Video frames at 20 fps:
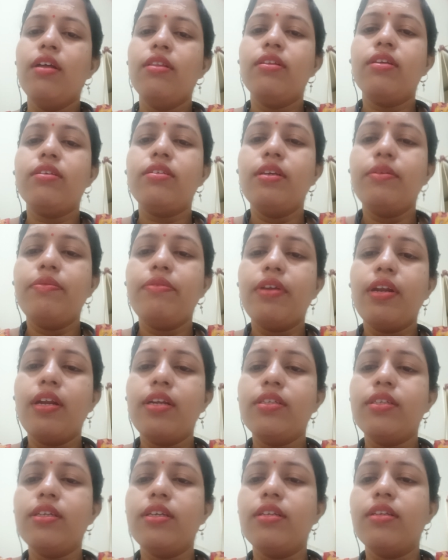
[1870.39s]
The
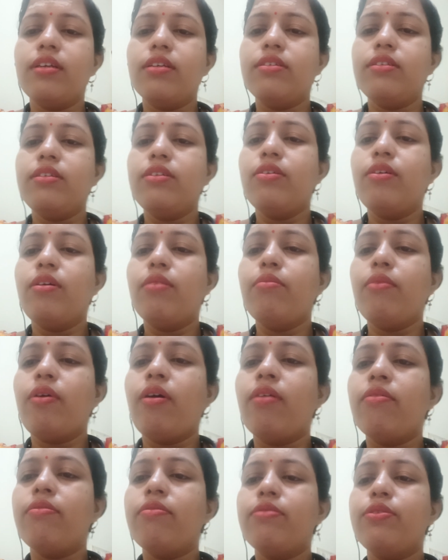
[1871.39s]
difference in the genome
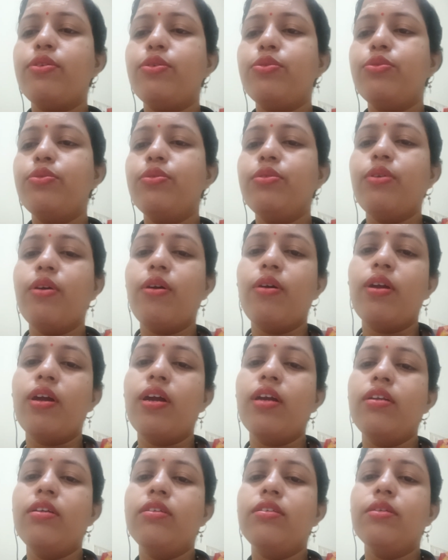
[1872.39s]
of two
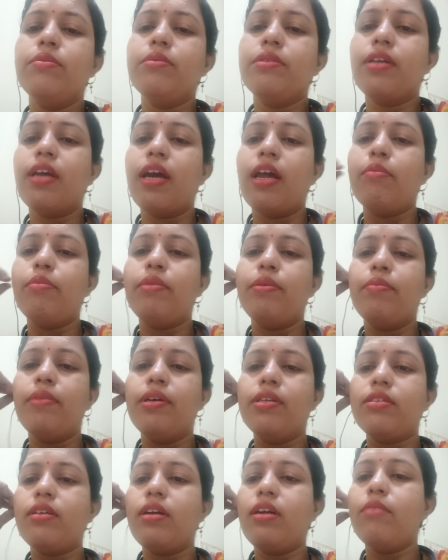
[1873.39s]
organisms can be
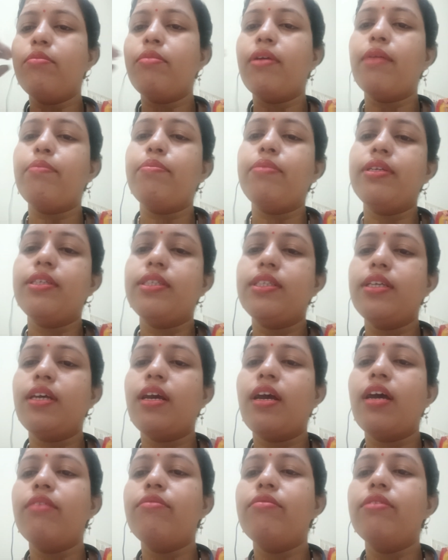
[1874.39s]
measured by
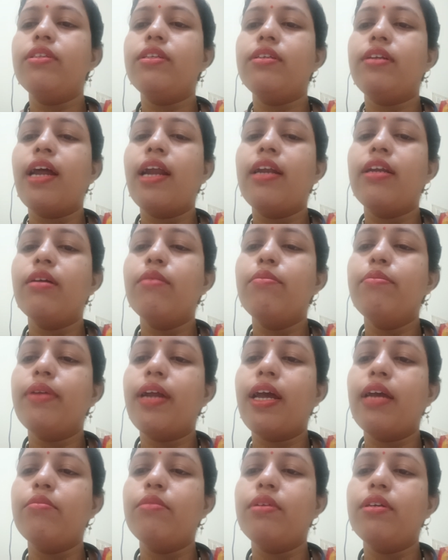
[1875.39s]
PCR with random
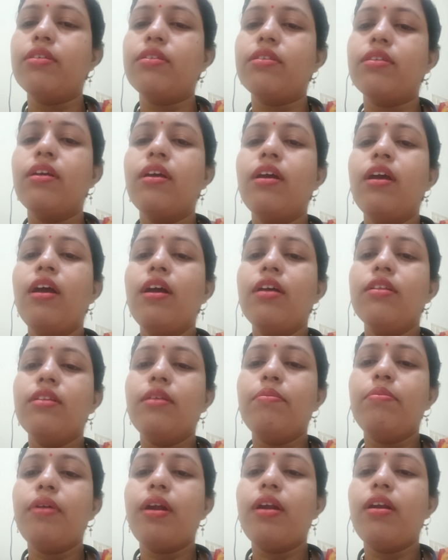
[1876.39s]
primers.
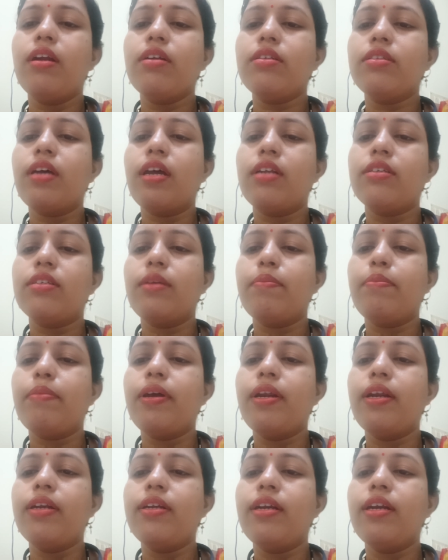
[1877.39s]
The products are
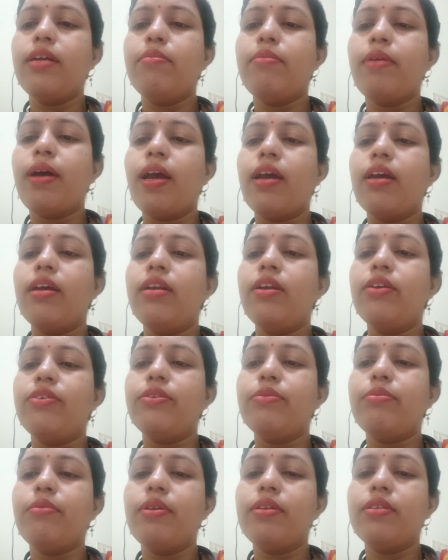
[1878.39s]
separated by
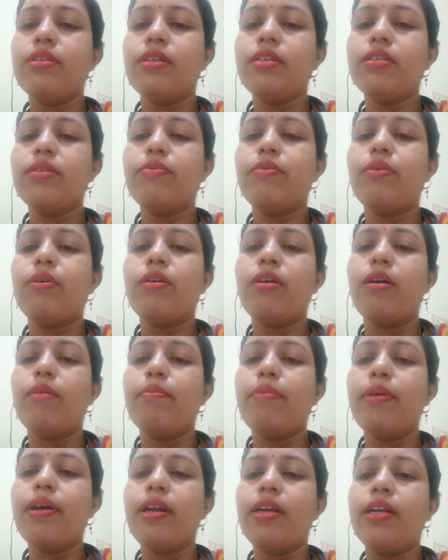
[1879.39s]
electrophoresis for
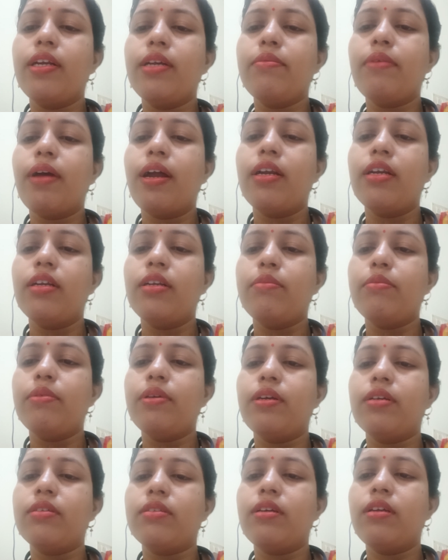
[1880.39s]
comparative
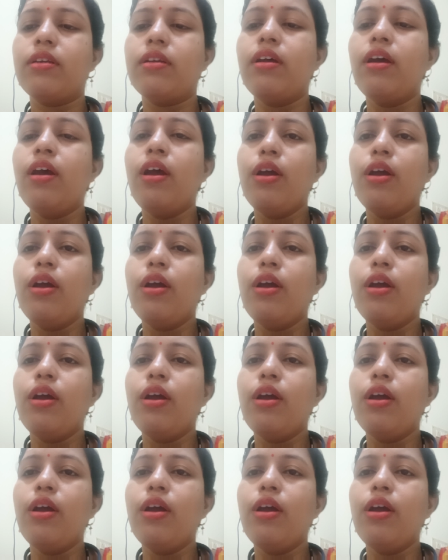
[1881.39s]
identification.